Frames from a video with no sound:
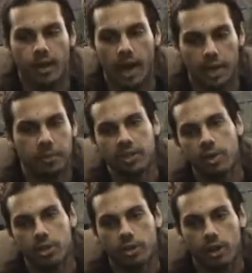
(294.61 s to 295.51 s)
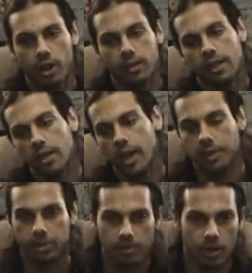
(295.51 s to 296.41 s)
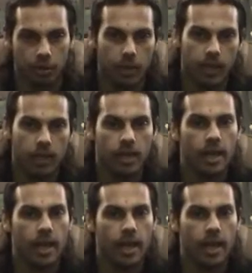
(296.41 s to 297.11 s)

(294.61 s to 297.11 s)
how to put them on your card, how to put them on the Wii,